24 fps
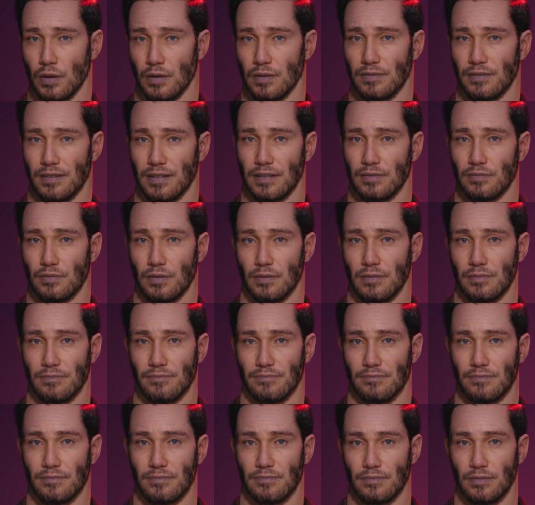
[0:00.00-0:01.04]
deeper:
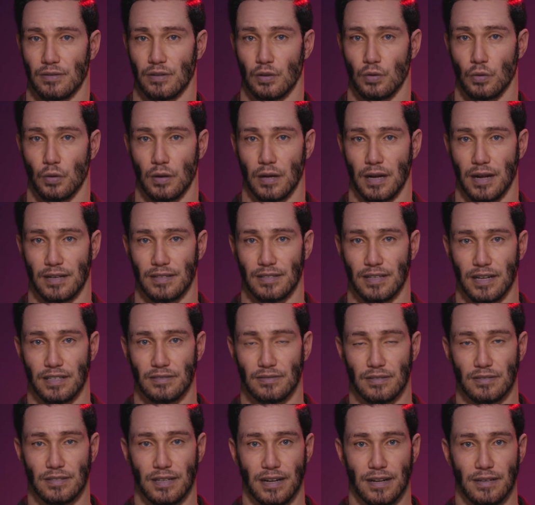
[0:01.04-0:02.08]
your
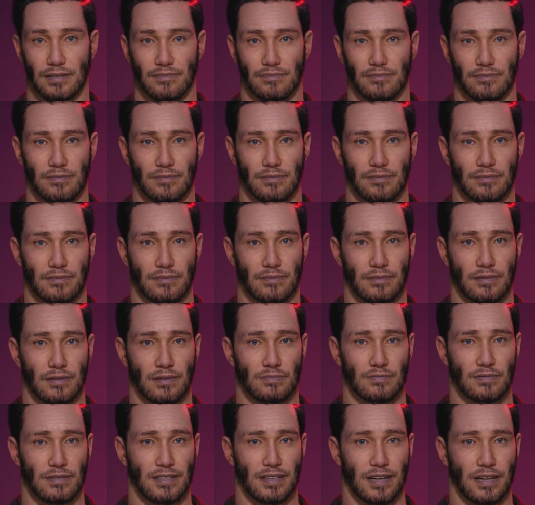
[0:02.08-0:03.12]
identity. If
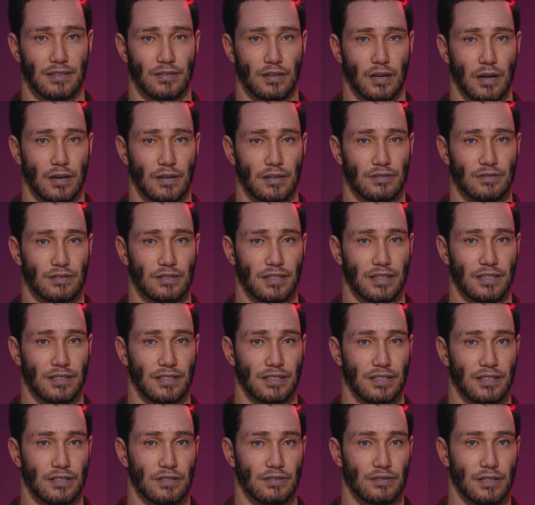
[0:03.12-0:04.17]
the technology you
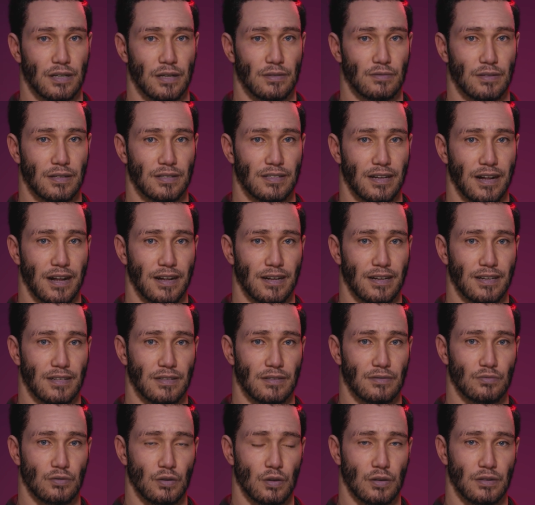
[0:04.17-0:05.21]
use every day
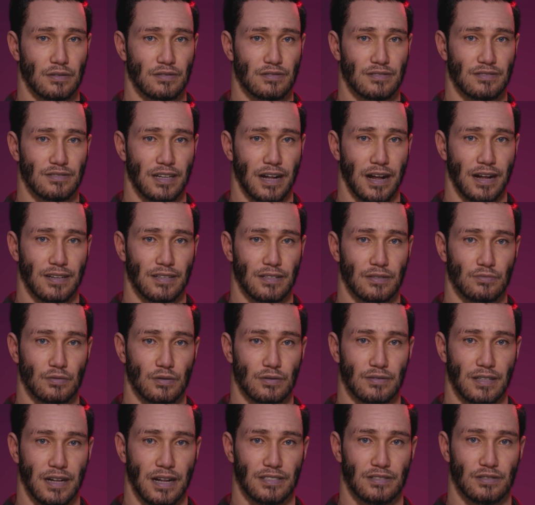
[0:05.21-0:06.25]
influences how you
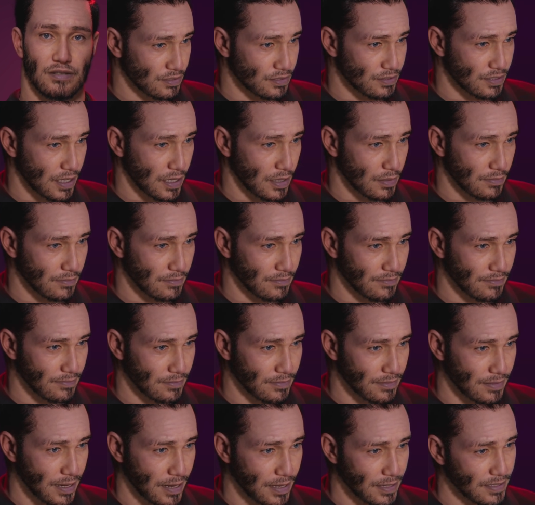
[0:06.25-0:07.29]
present yourself,
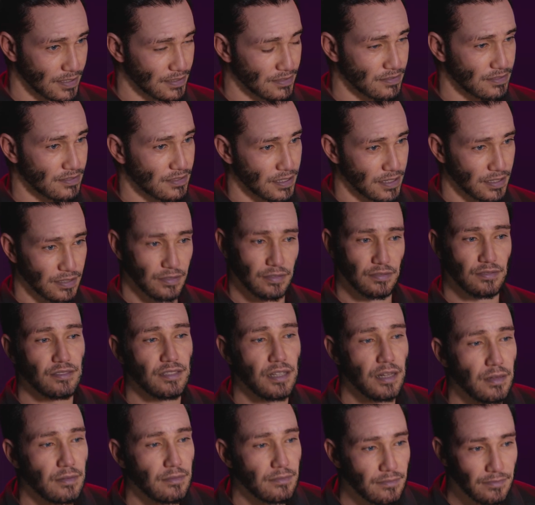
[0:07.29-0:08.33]
how you see
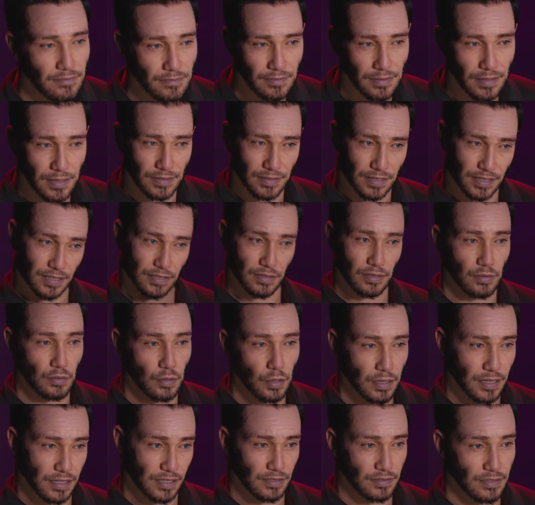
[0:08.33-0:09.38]
yourself, and even
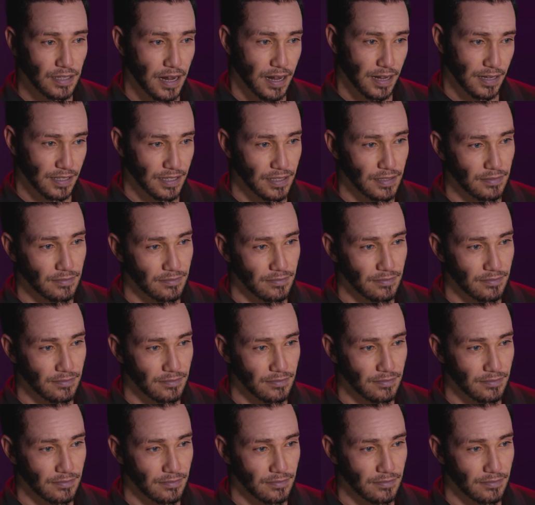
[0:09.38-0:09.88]
what you value,